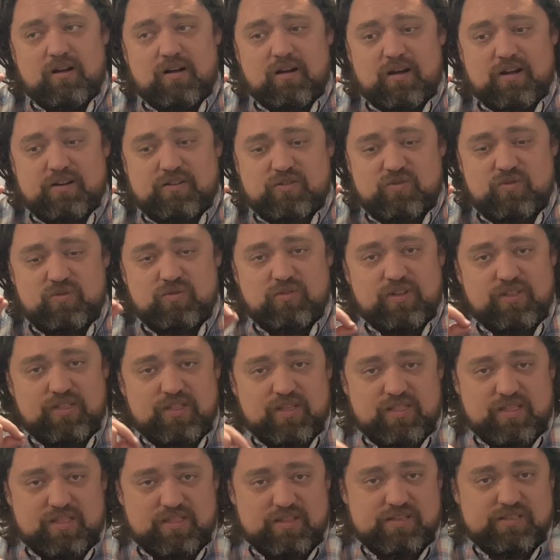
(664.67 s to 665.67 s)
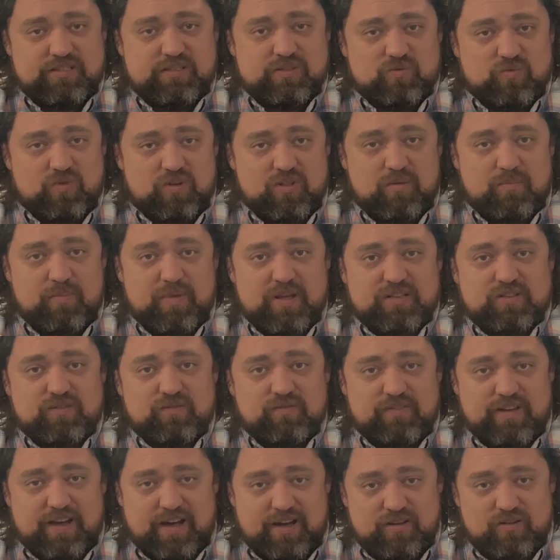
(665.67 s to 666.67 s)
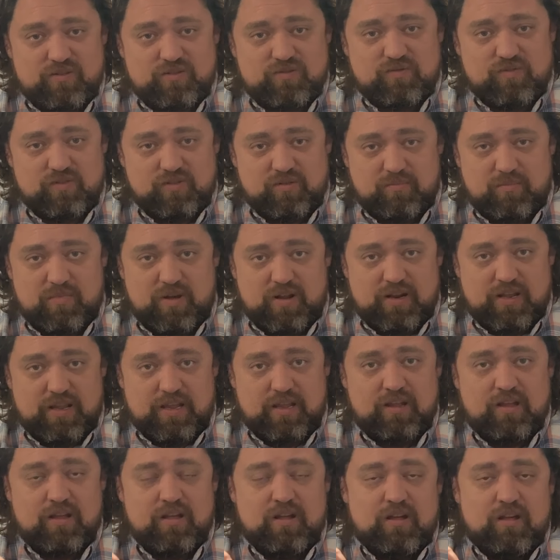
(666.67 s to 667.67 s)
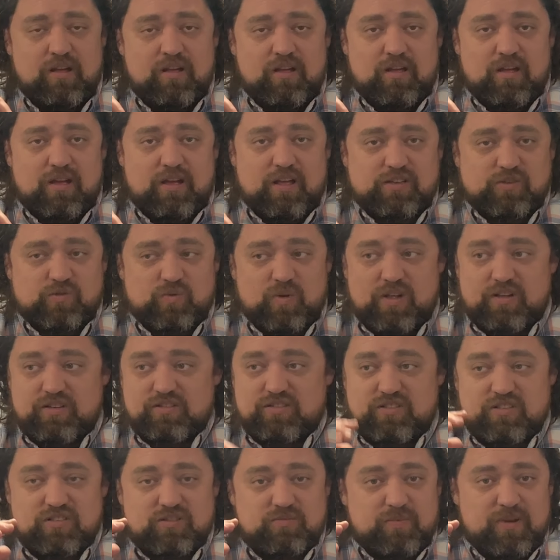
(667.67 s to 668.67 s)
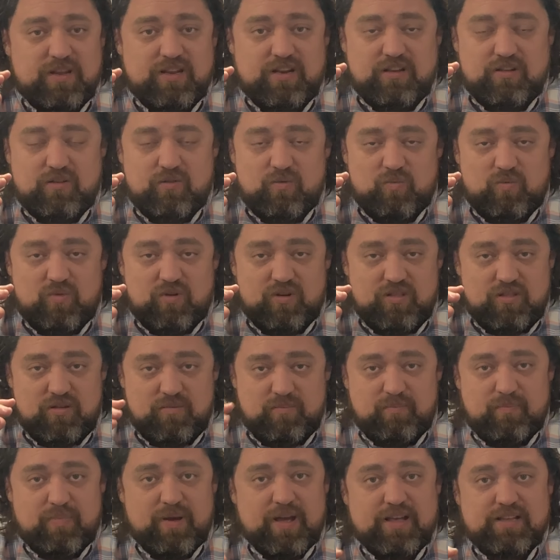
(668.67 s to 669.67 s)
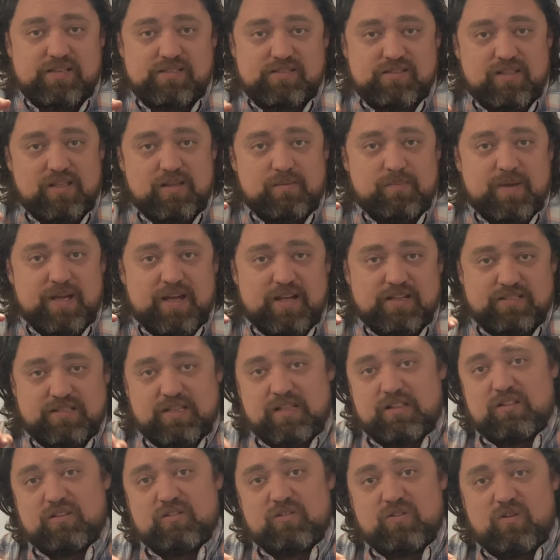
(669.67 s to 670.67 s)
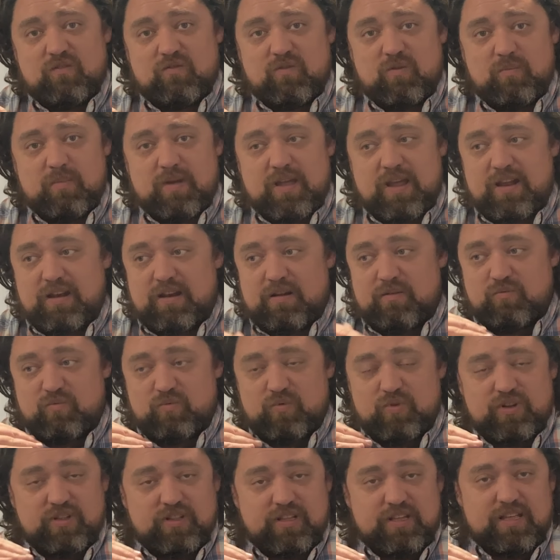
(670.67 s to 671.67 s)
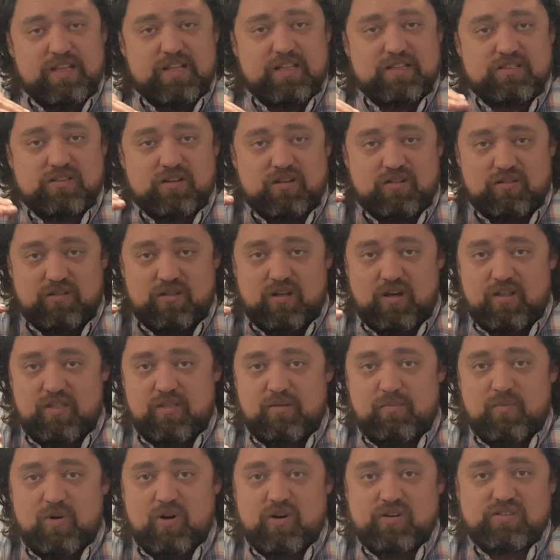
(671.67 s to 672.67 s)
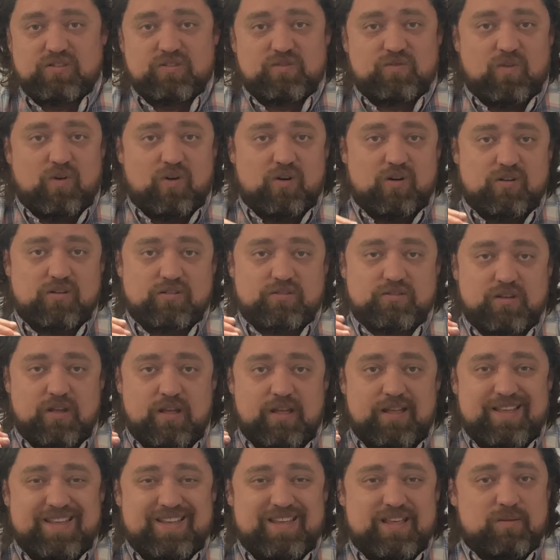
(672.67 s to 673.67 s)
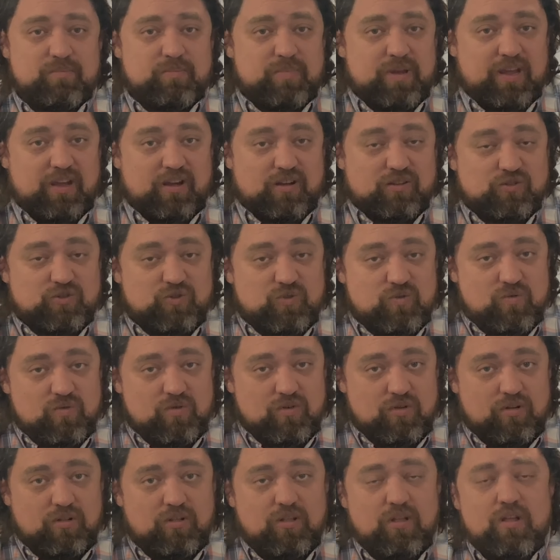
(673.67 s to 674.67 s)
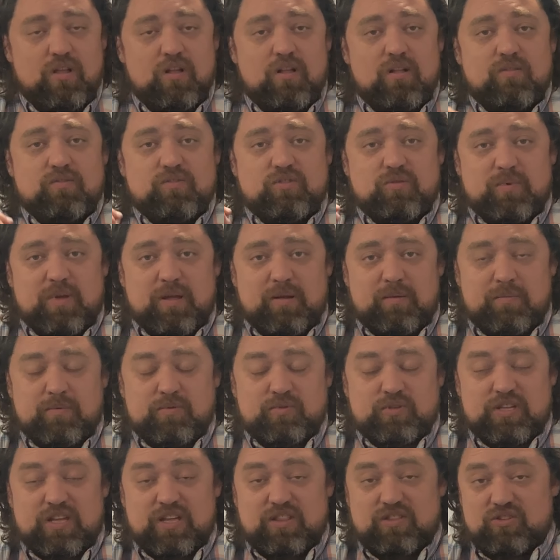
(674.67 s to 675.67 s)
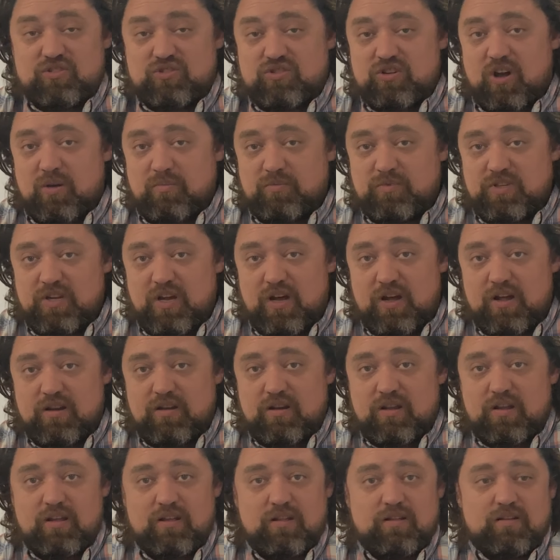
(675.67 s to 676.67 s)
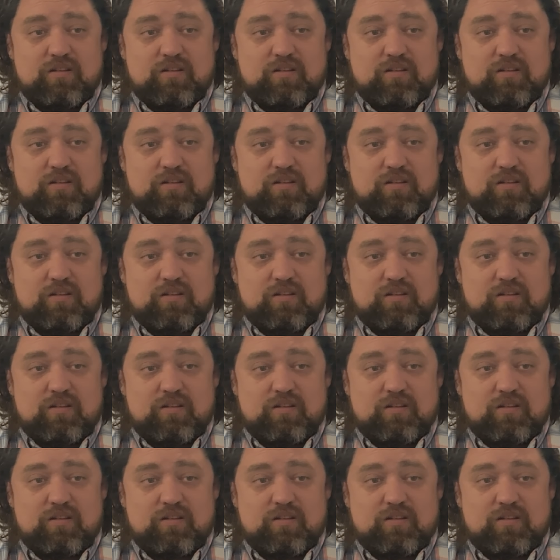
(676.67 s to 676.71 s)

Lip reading: I truly think that this is one of the best values for the money, as well as just being one of the best ThinkPads that Lenovo made. It really hits a lot of the marks as far as it being a tool to be able to get the job done.